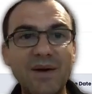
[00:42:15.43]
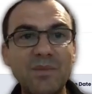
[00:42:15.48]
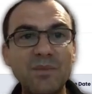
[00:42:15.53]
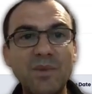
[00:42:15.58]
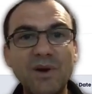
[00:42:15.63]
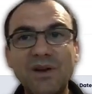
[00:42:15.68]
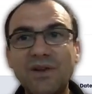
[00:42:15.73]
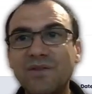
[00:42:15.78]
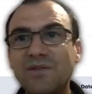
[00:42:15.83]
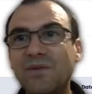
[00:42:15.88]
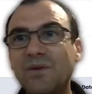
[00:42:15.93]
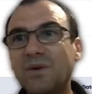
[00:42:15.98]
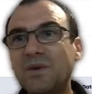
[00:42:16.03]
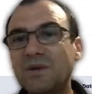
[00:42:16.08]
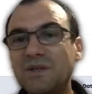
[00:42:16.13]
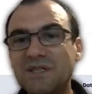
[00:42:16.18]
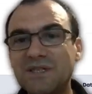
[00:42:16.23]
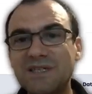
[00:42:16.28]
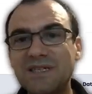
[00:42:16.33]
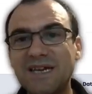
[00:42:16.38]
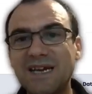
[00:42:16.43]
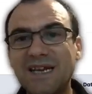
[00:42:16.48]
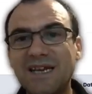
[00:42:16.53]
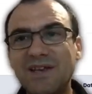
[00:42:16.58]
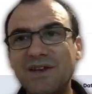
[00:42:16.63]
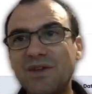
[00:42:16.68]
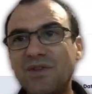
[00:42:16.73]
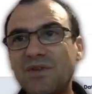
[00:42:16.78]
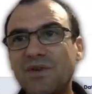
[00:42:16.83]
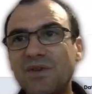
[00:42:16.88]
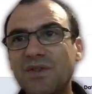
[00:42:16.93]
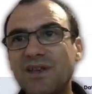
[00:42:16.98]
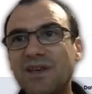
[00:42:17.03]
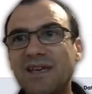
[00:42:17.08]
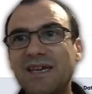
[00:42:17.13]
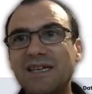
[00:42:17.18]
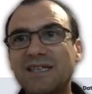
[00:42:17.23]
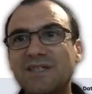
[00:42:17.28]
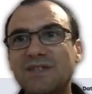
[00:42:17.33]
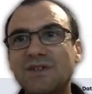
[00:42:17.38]
We look forward to taking you through the
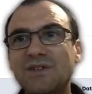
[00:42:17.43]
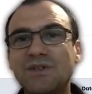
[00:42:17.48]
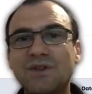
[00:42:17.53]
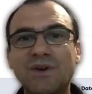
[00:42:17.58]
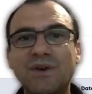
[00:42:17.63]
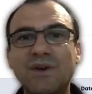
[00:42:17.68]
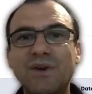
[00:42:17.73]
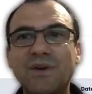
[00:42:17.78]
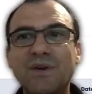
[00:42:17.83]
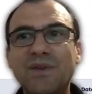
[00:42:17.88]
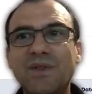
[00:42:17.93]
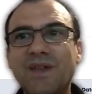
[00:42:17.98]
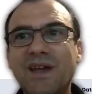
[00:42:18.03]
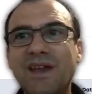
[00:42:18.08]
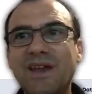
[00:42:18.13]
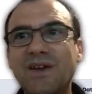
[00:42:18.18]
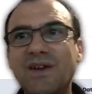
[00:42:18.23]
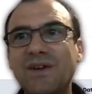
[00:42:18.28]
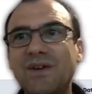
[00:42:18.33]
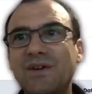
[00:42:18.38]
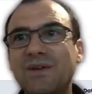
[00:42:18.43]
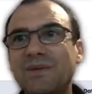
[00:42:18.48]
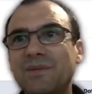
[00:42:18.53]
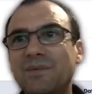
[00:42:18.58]
next tutorial. Thank you.